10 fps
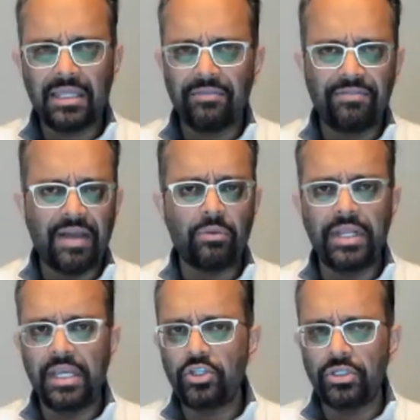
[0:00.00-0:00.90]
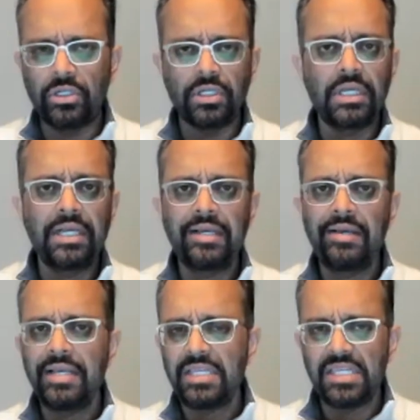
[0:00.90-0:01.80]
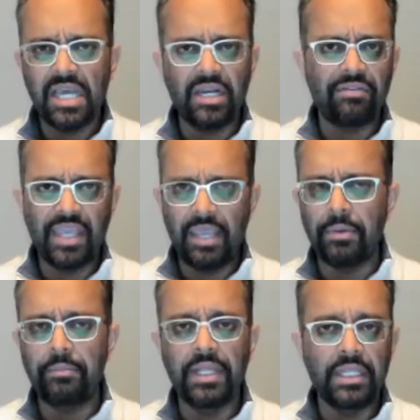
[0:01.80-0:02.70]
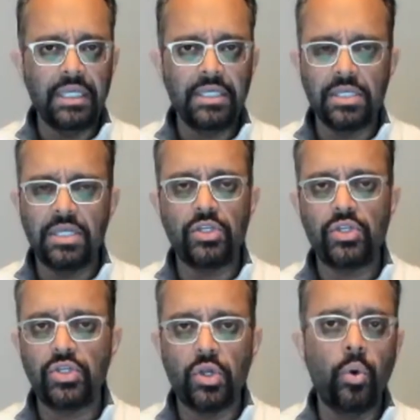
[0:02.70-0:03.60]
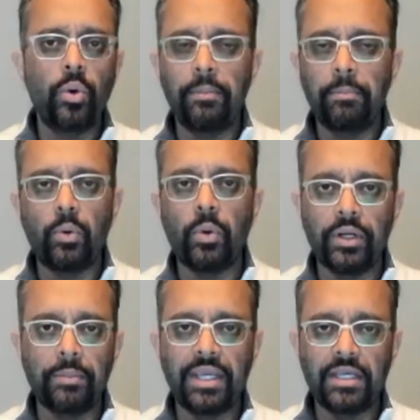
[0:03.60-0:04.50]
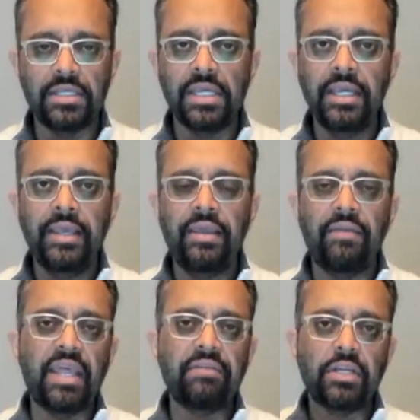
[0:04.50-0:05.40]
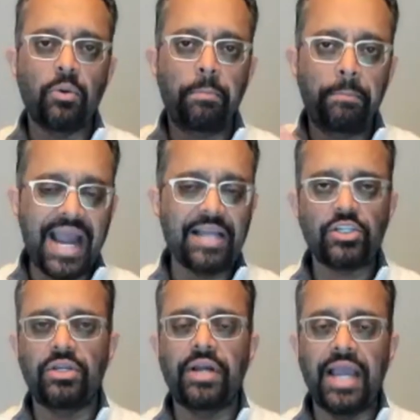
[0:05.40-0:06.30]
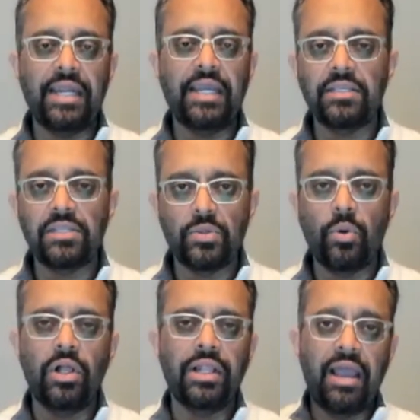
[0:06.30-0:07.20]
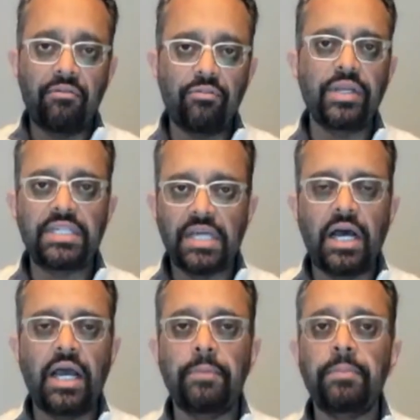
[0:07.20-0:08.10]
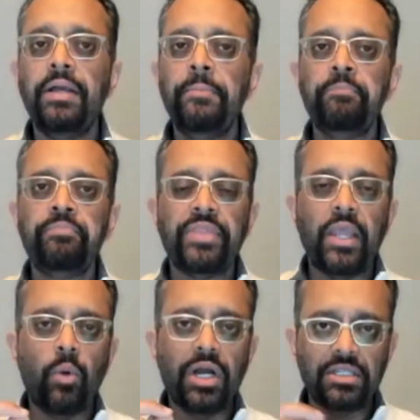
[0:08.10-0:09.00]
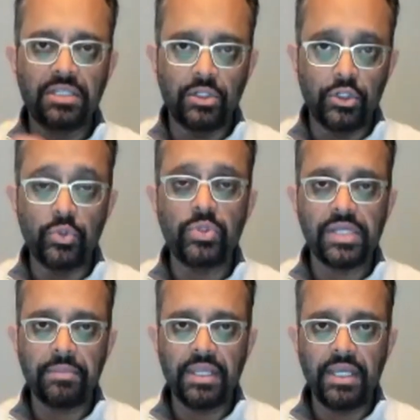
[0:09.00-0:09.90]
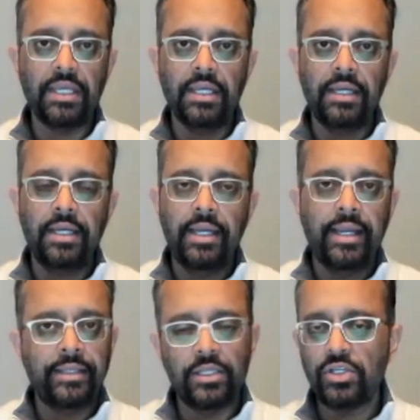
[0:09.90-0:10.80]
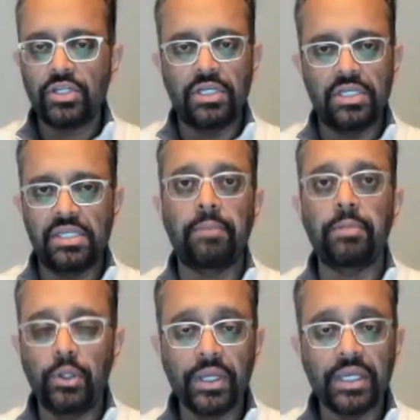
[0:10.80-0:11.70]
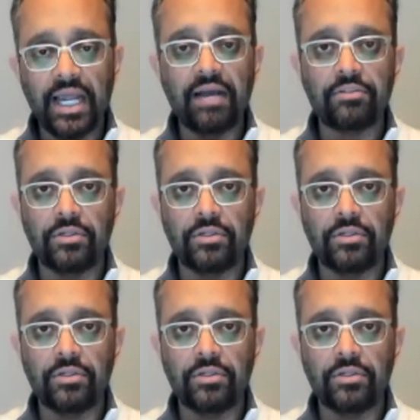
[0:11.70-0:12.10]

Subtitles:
foundational set of capabilities is so important, because if they have to go bash their head against the wall every time they want to do something, they're just going to stop doing it after a